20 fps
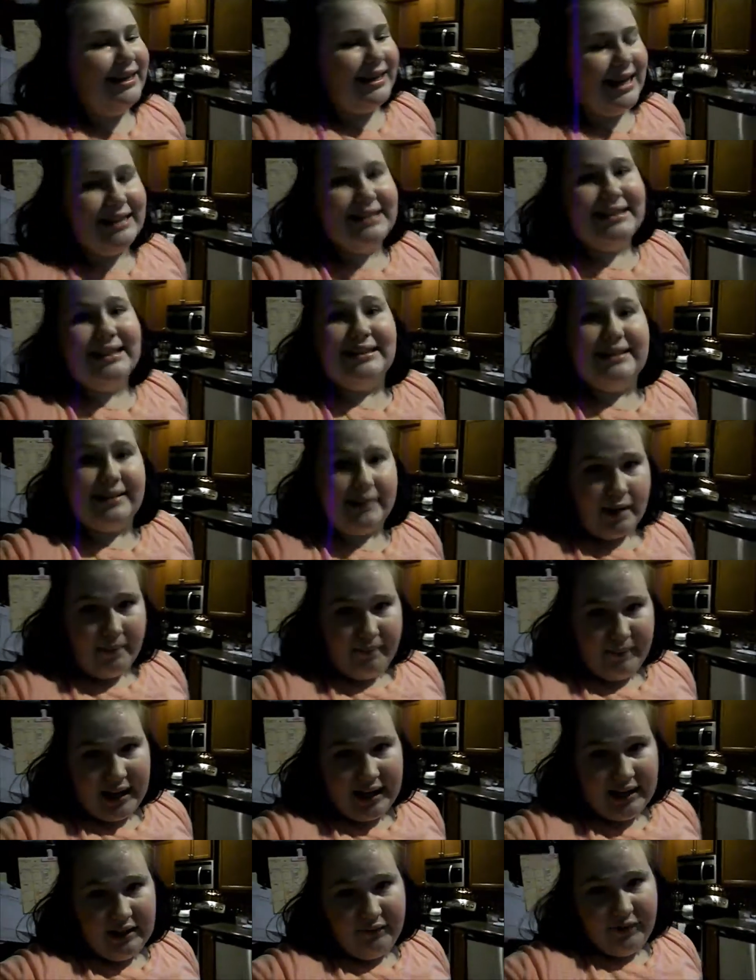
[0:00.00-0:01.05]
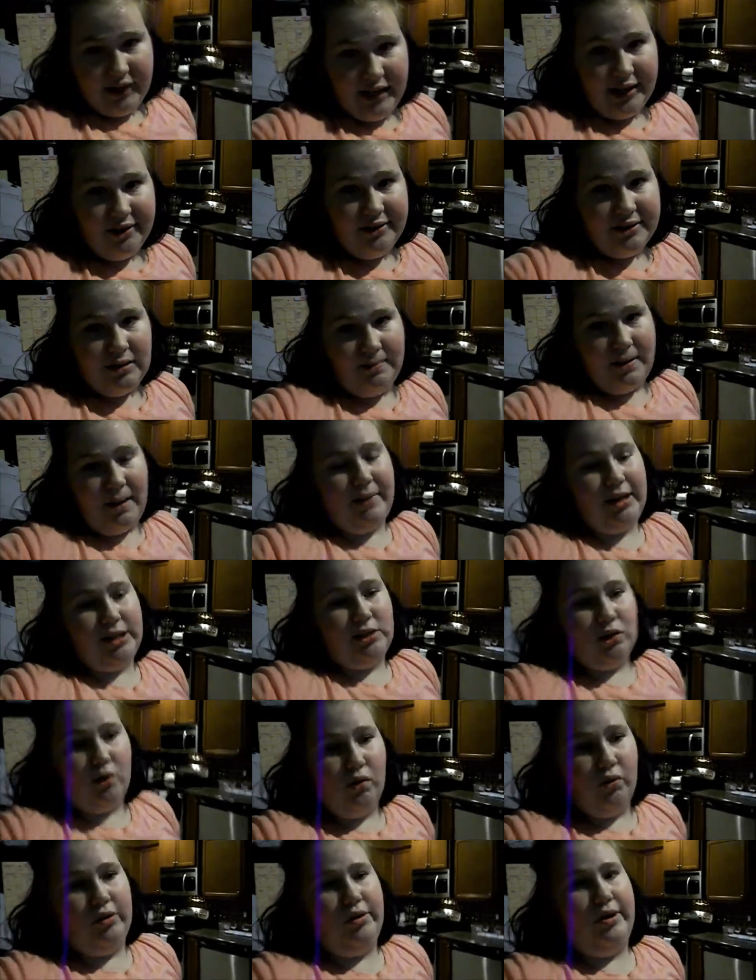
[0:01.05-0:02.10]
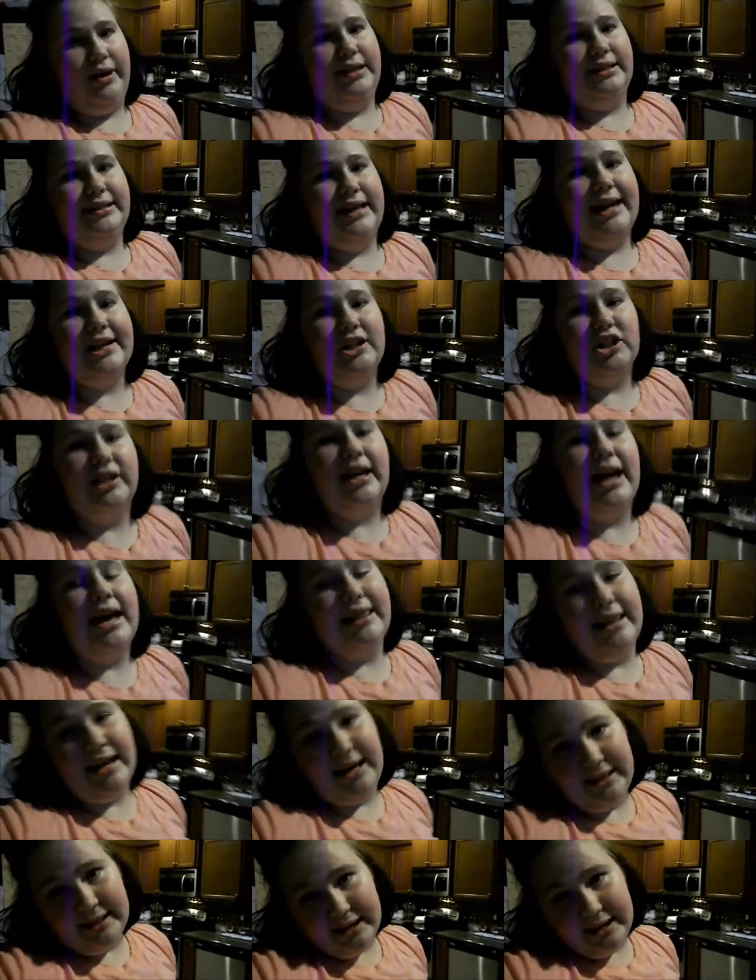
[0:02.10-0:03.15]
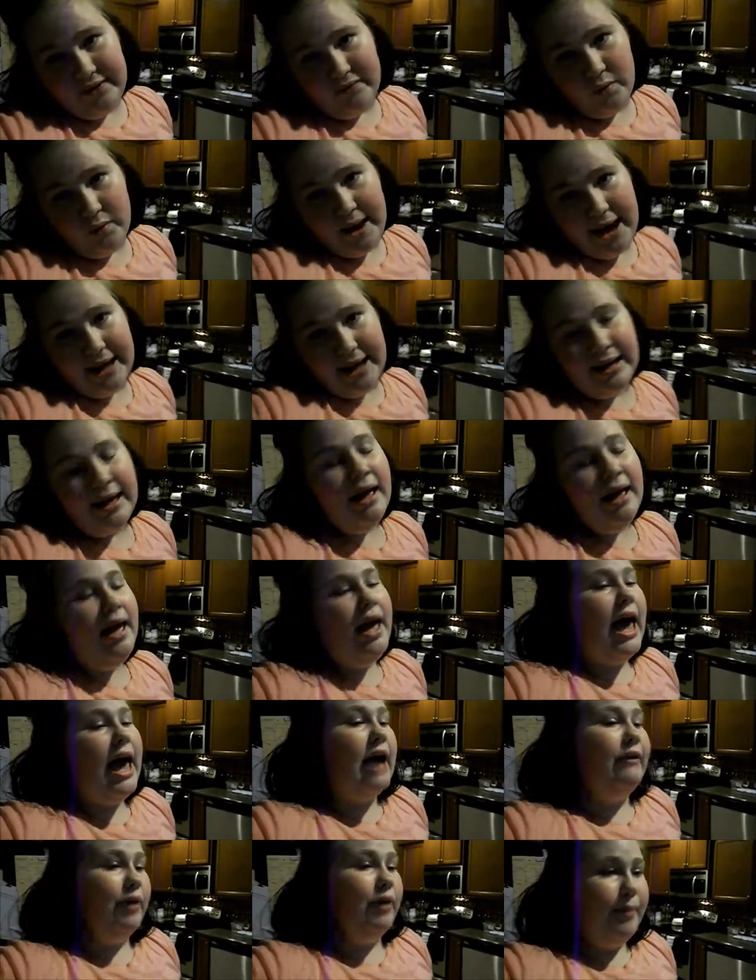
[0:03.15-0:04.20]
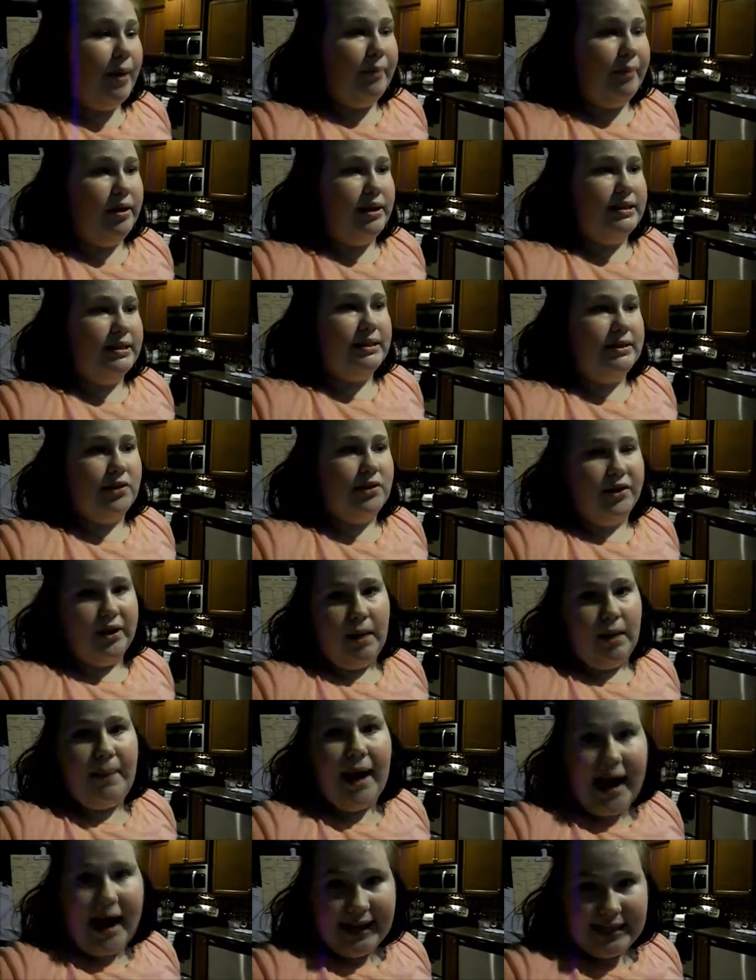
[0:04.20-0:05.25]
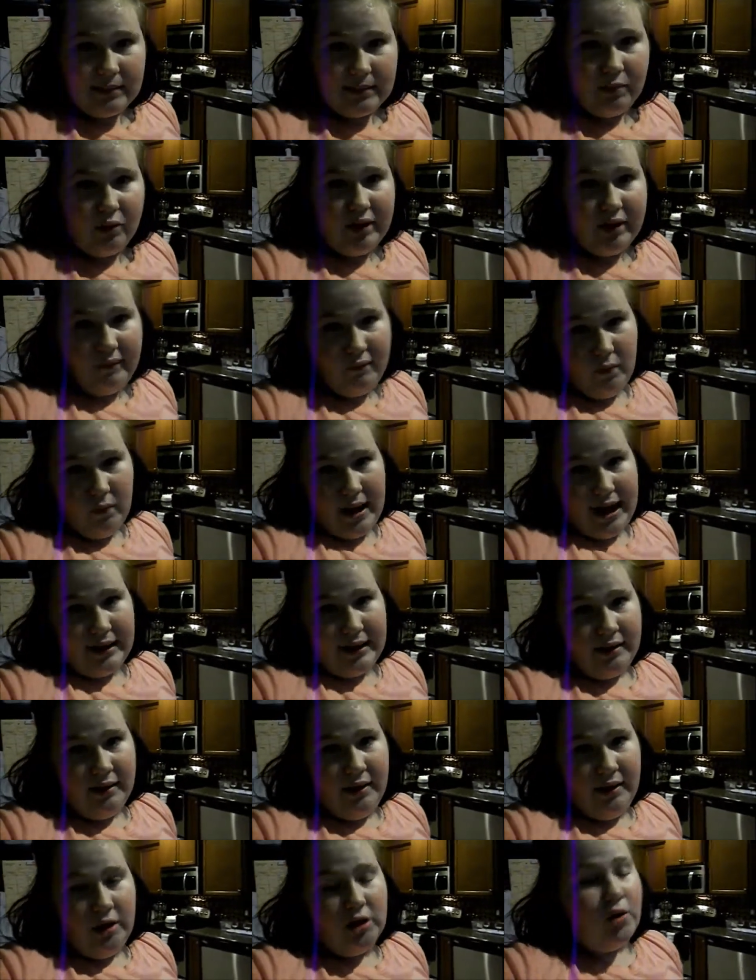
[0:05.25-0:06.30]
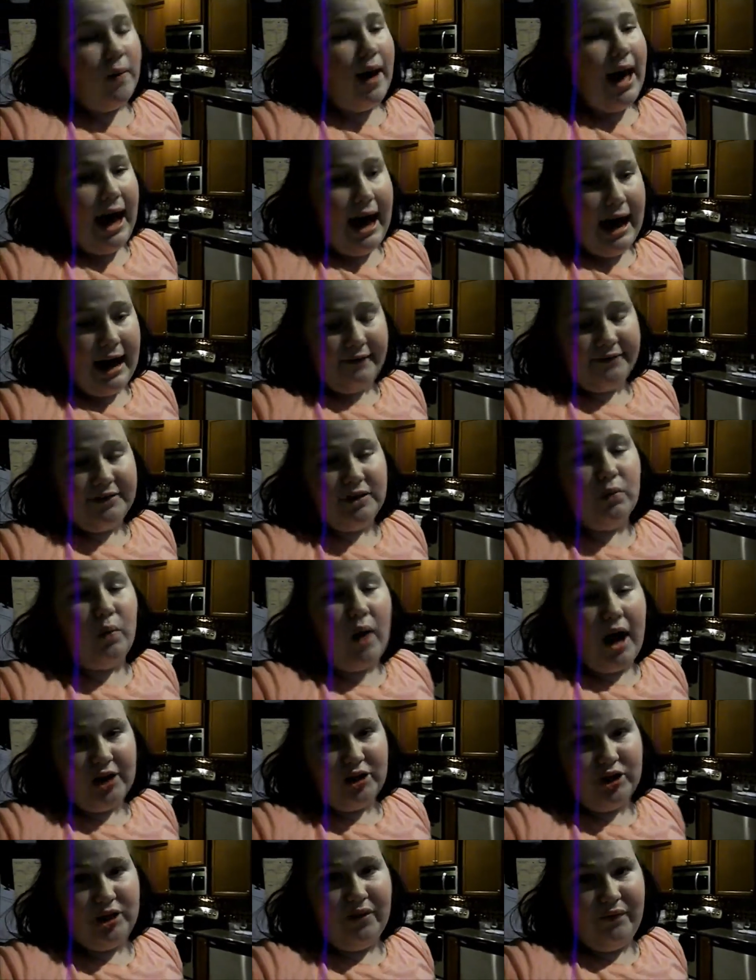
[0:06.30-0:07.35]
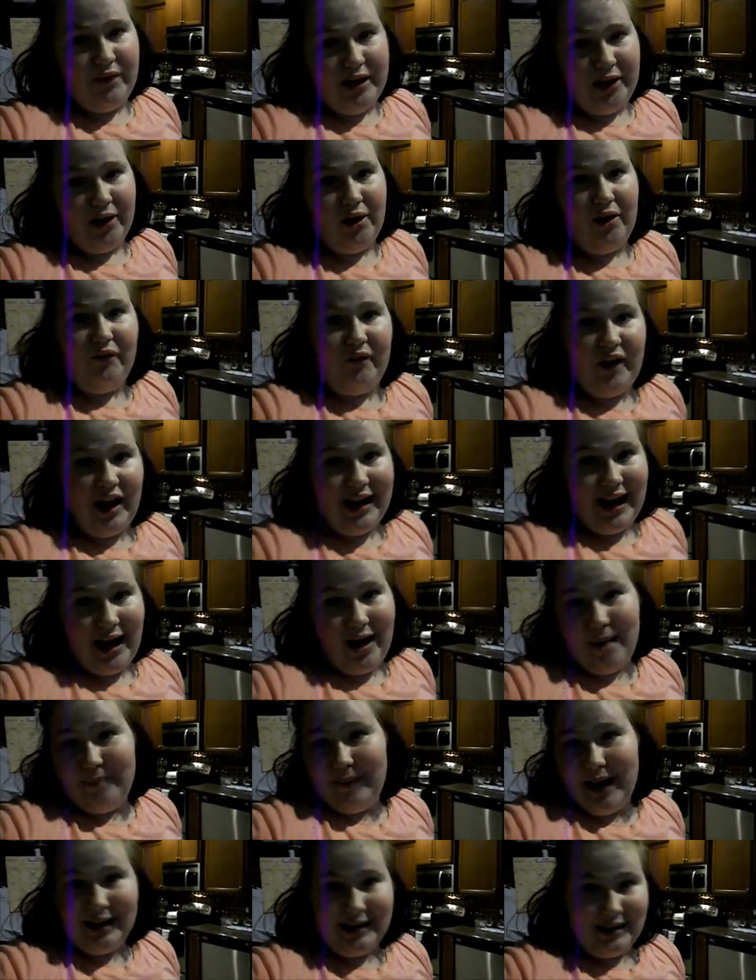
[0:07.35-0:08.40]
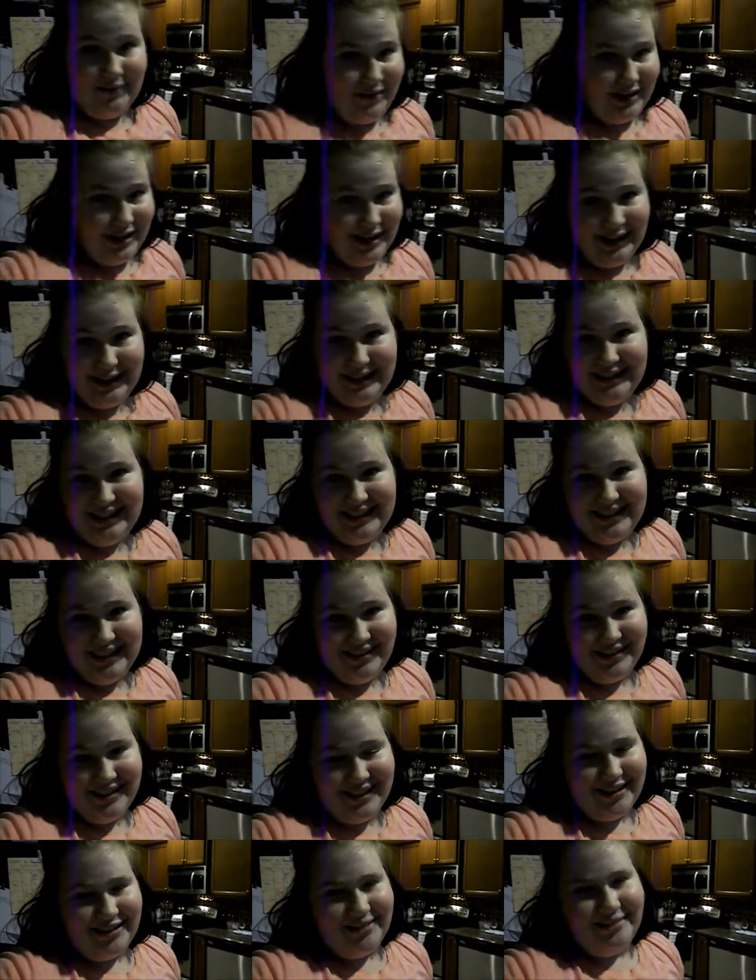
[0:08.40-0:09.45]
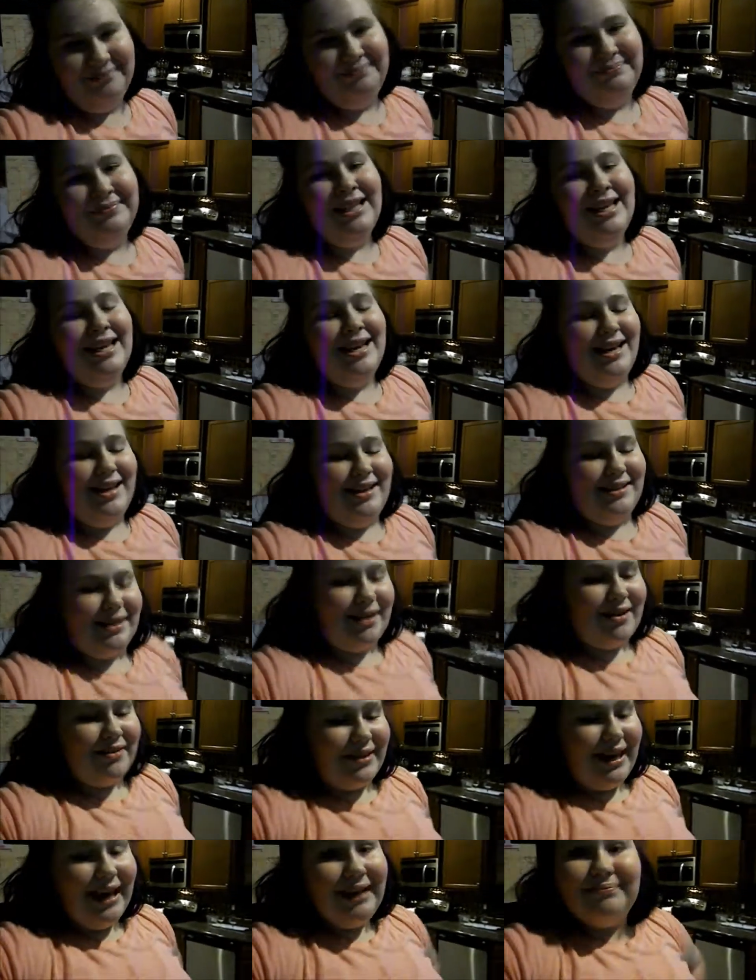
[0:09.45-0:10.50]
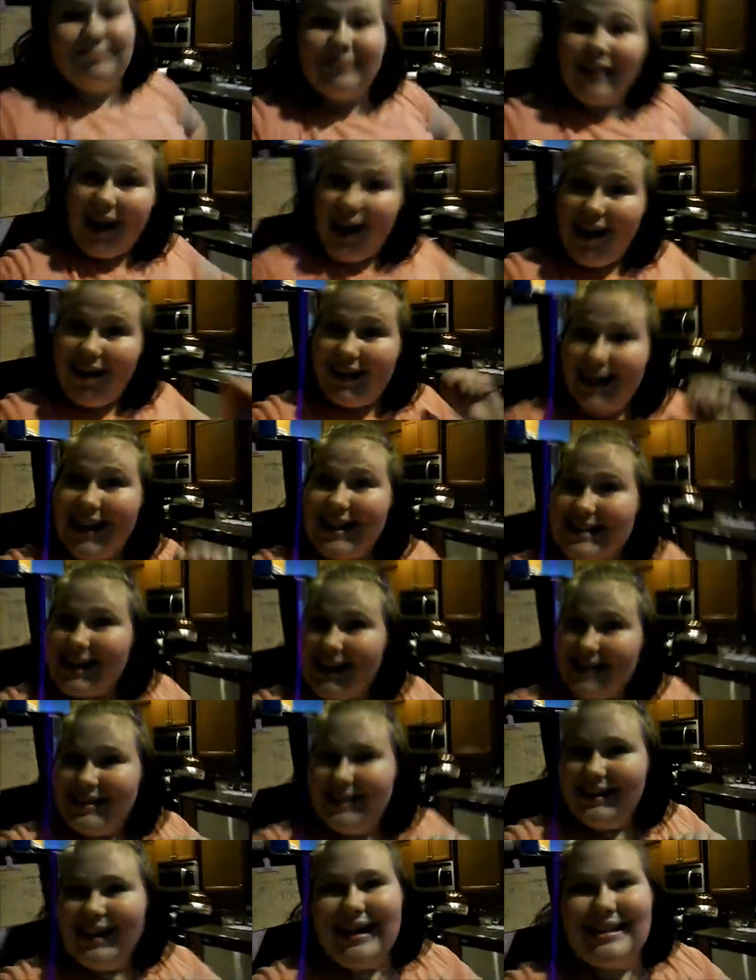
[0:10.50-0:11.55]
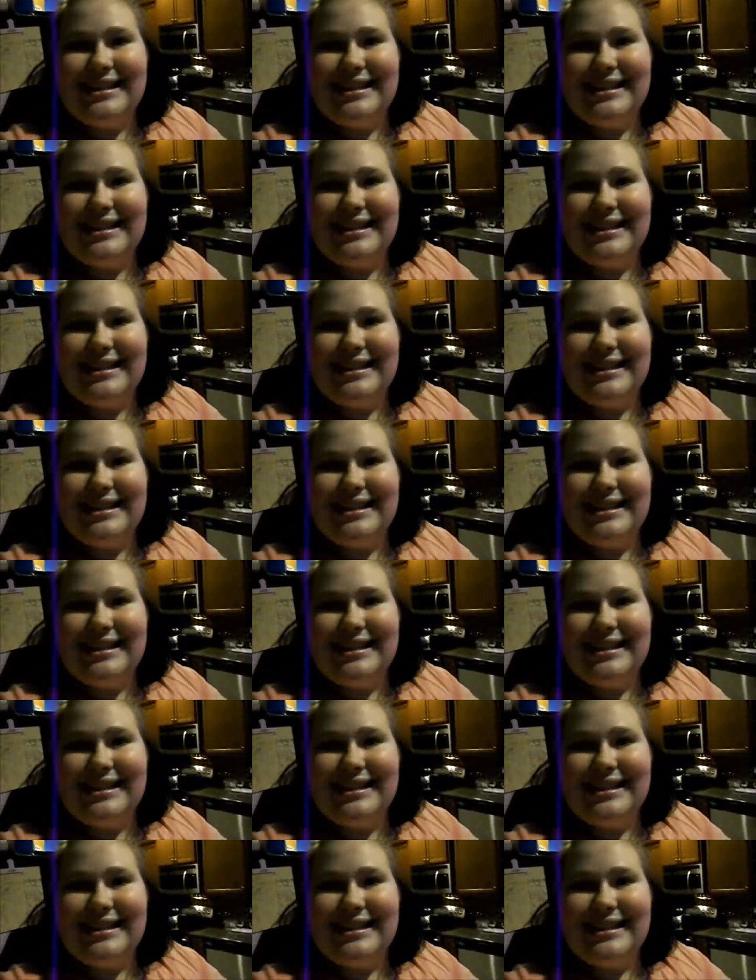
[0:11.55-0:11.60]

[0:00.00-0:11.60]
yes, it's a combined video. It's about my school orientation and then the giveaway. And remember, this is only a possible giveaway. You have to watch the video to find out. I'm not giving any details here. So yeah, all right, talk to you